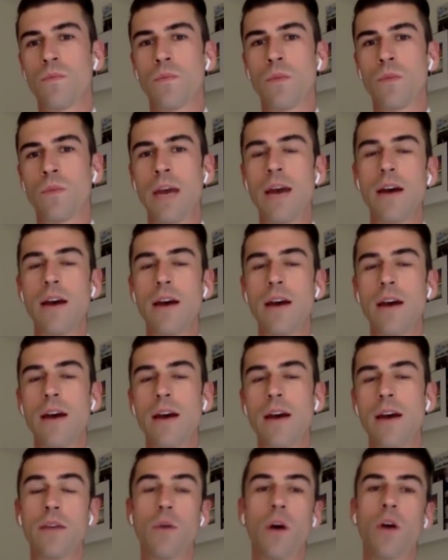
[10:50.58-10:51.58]
Yeah,
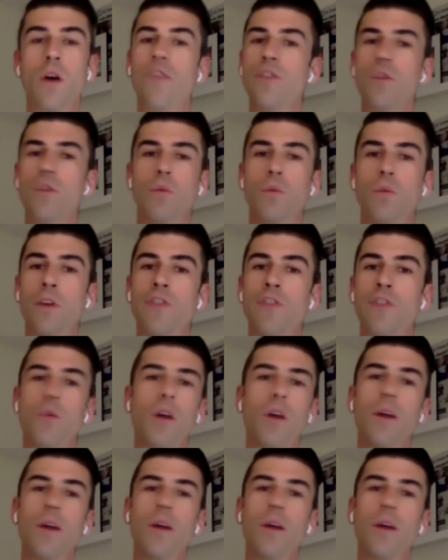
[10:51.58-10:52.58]
and well,
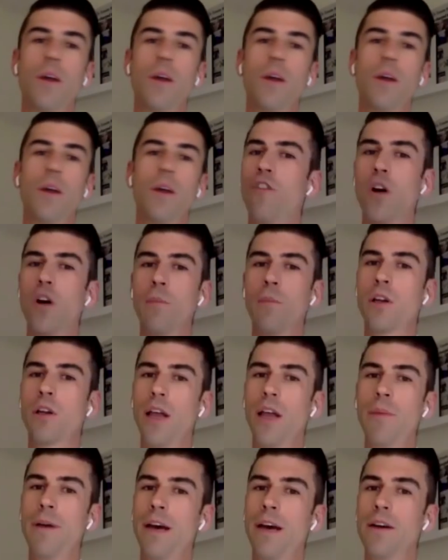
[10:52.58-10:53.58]
if you want to buy a former
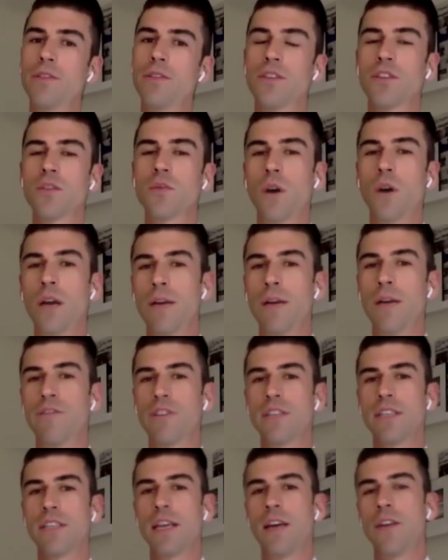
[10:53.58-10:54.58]
clubhouse, there's one up for
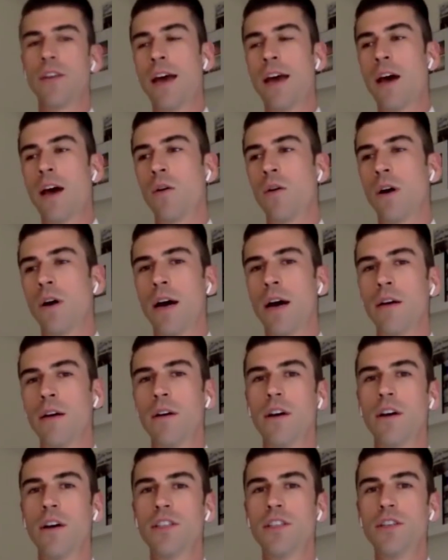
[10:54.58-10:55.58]
sale now,
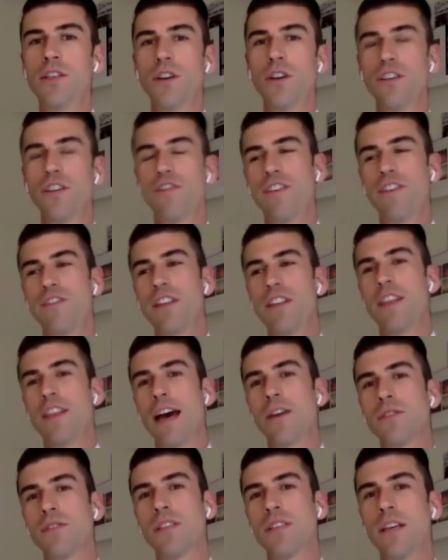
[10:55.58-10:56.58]

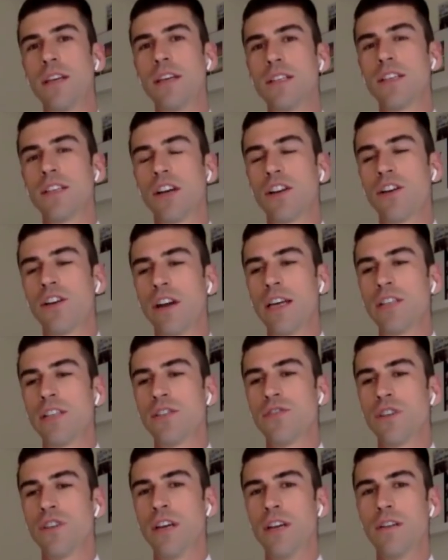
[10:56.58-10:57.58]
250,000. It's on Gray
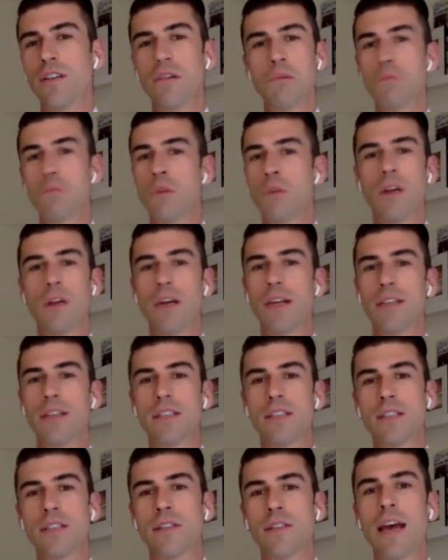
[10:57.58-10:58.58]
Street. That's
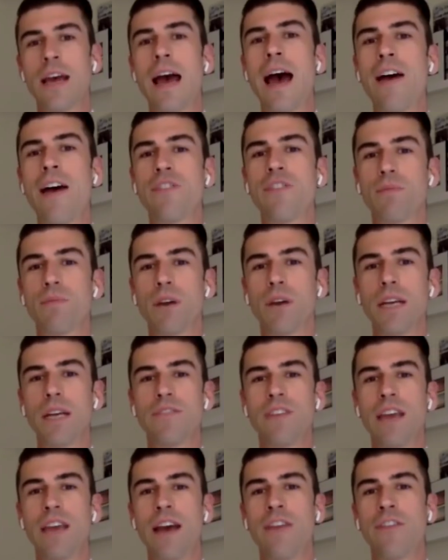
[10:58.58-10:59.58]
half the price of the
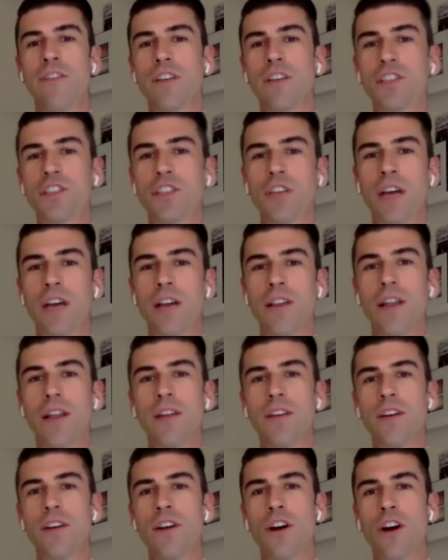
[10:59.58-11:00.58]
average
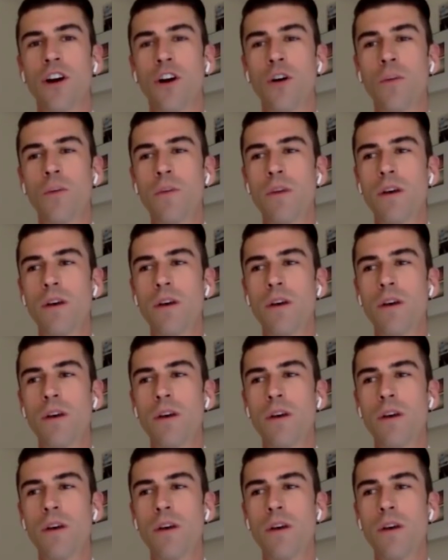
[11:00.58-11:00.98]
London home.